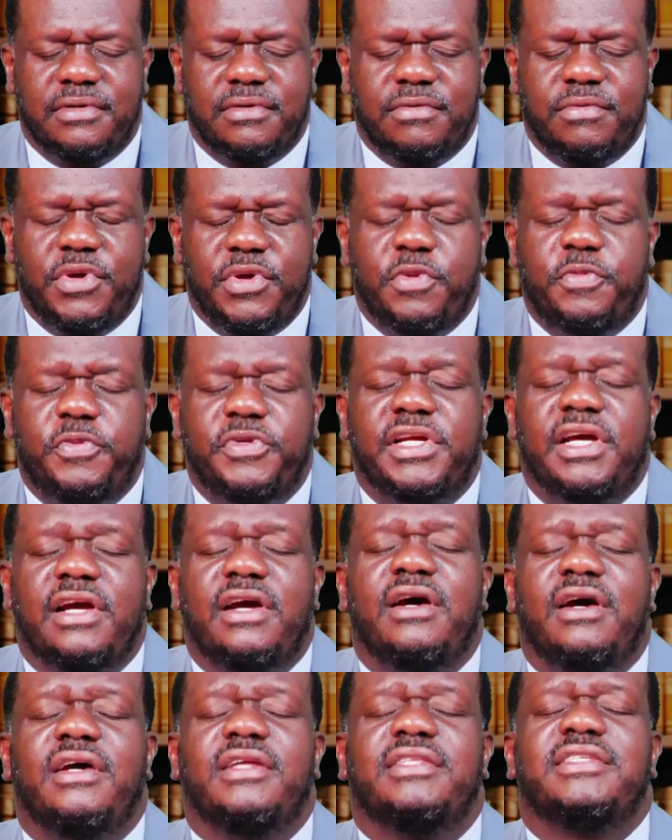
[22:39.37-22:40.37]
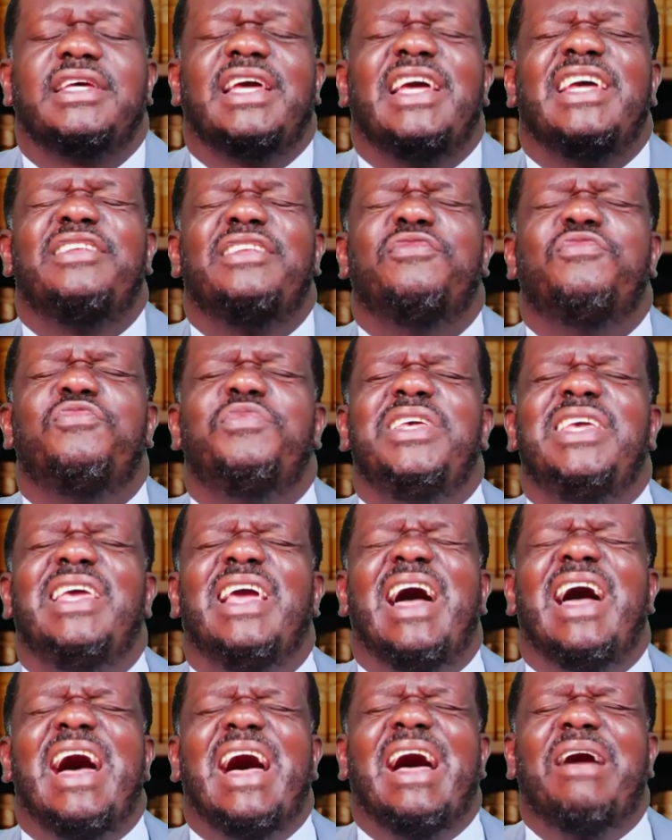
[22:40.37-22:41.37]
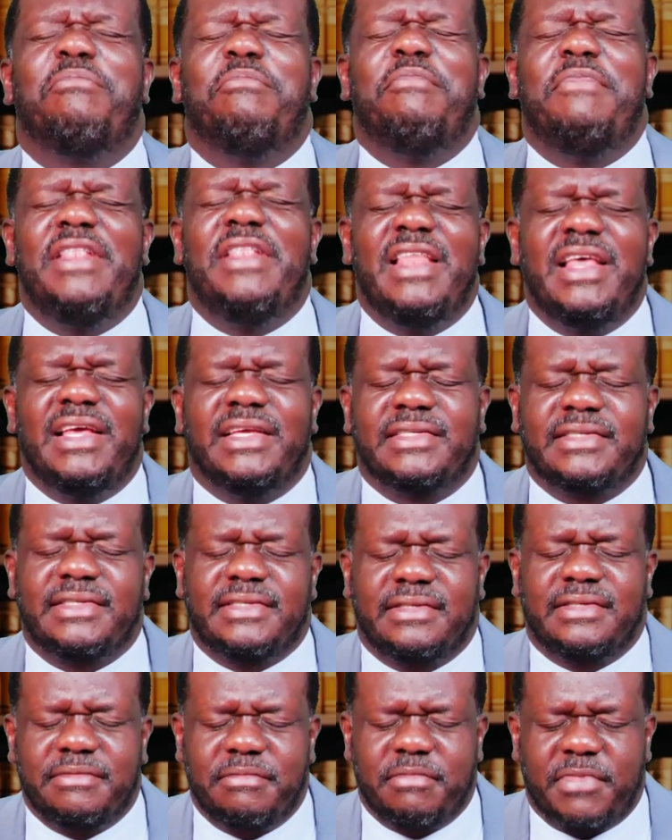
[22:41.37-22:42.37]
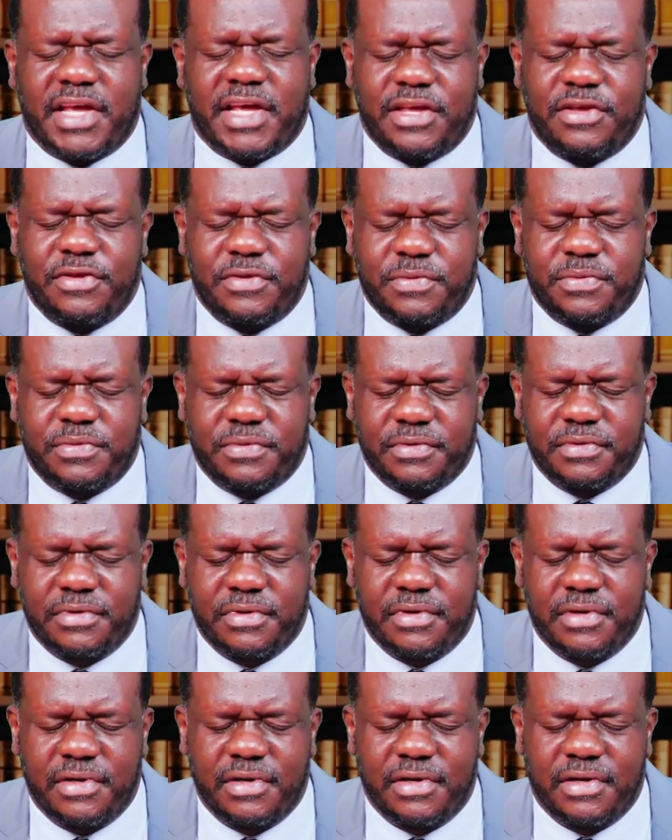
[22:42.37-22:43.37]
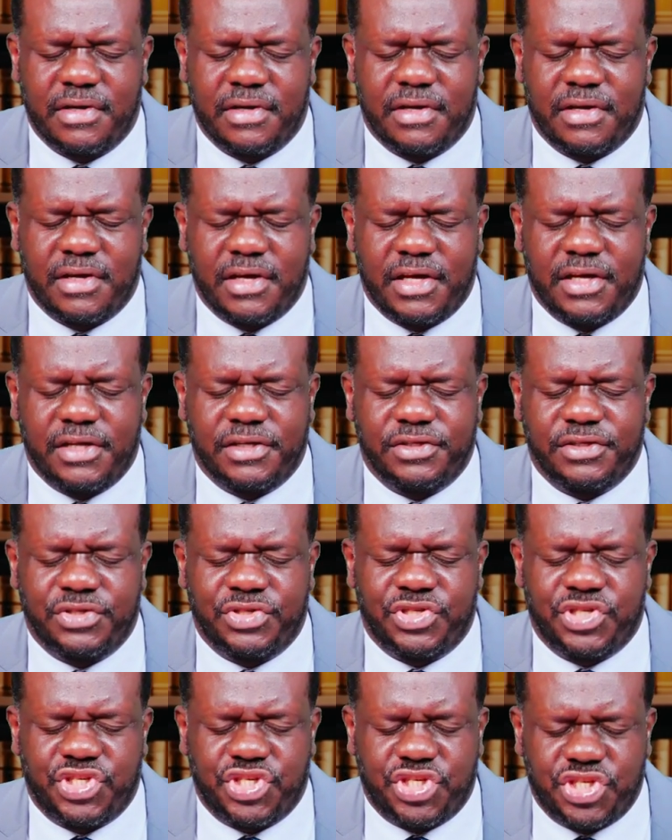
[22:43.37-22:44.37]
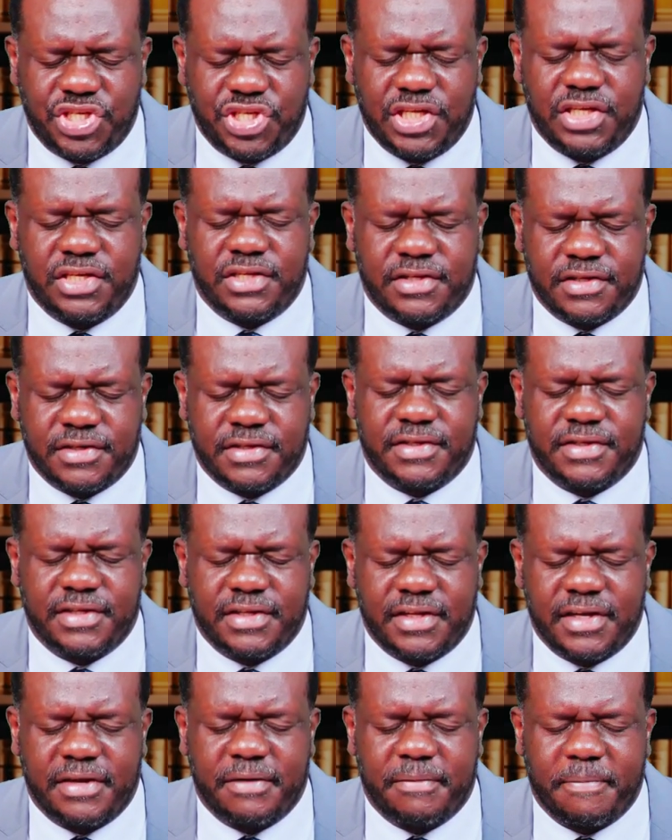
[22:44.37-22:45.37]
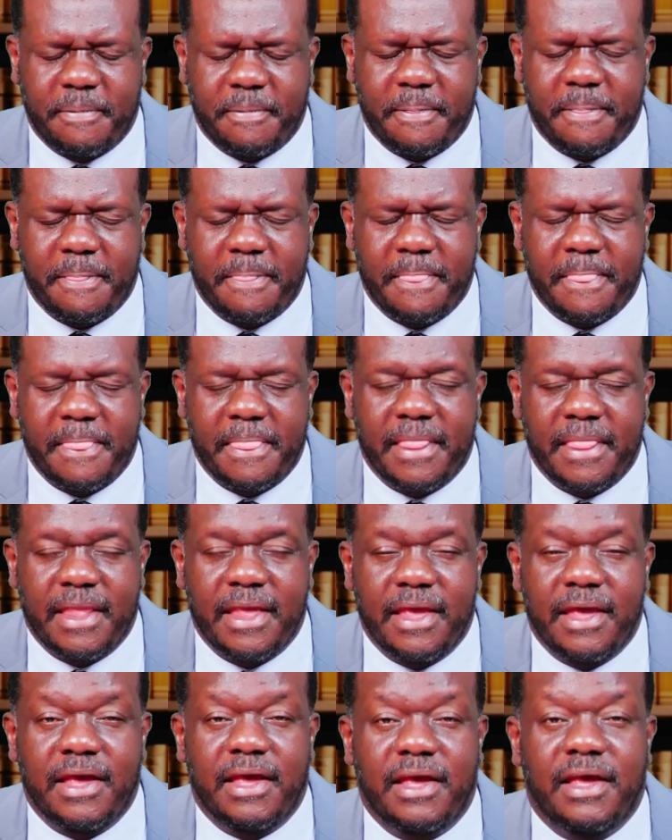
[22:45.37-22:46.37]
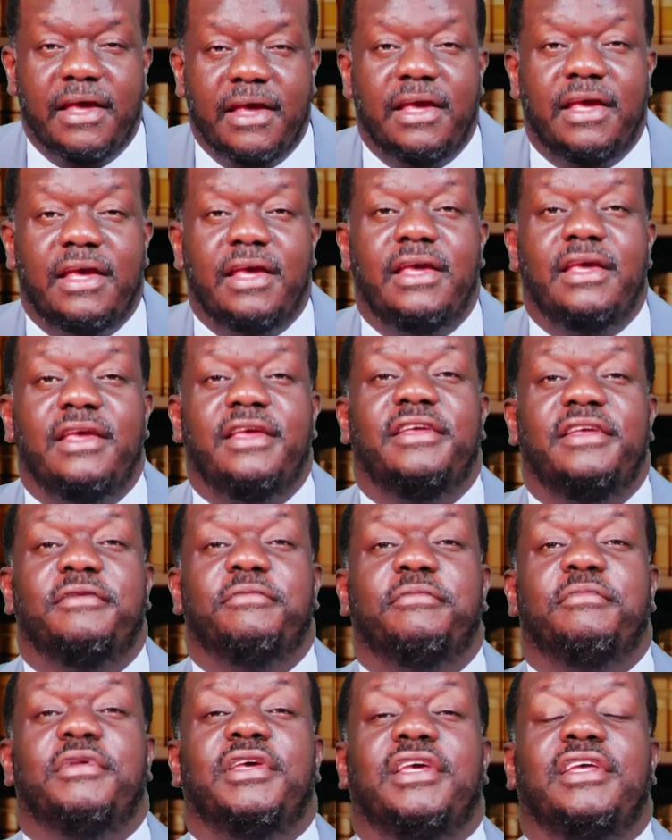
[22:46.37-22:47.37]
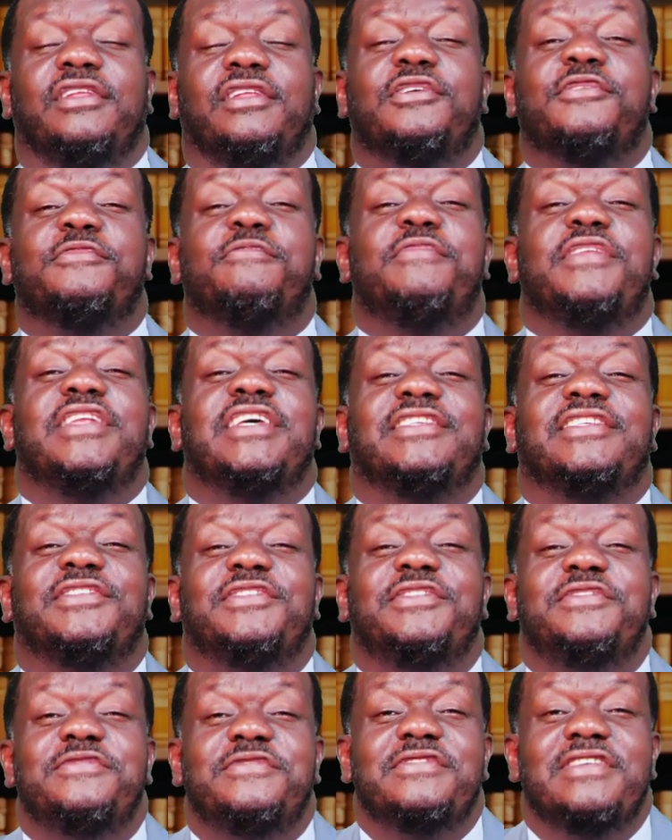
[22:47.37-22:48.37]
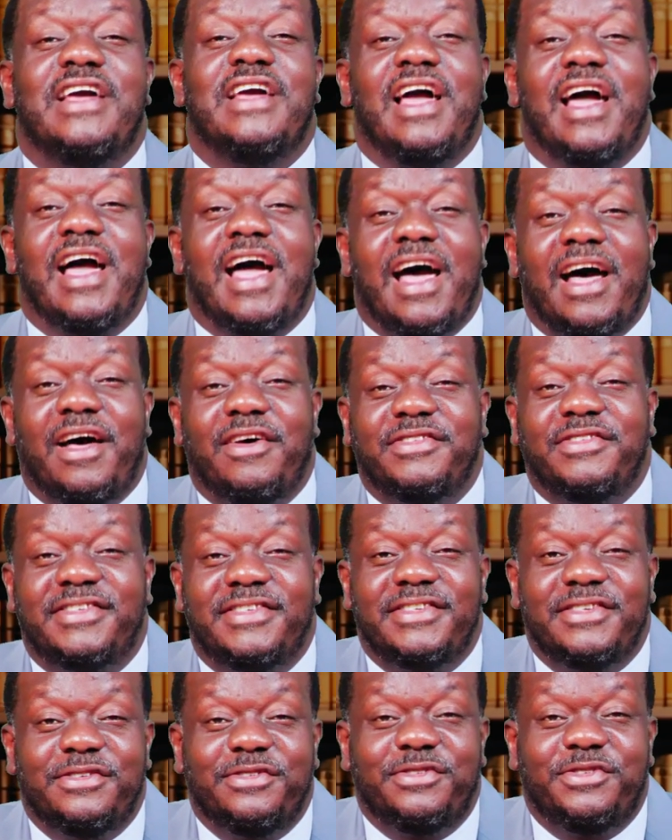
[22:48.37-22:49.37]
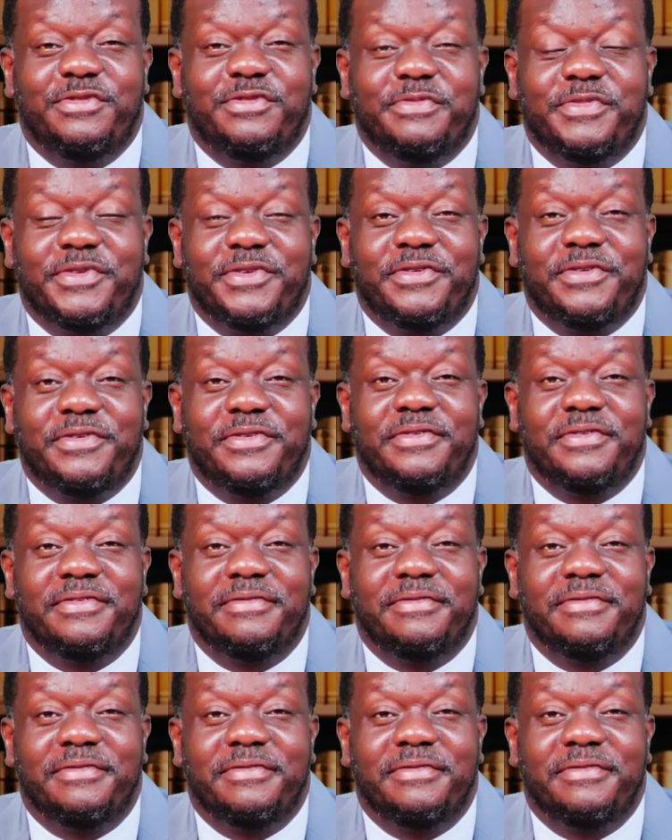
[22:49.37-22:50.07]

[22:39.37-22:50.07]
We open our hearts and we are blessed by you. In Jesus' name. Amen. God bless you. I'll see you tomorrow.